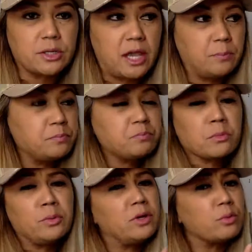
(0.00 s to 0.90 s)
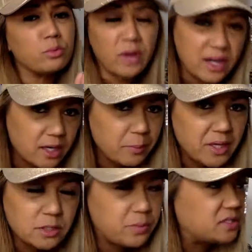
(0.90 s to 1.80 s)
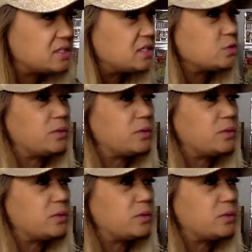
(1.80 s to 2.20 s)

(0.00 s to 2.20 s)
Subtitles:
Okay, we don't run anybody's business.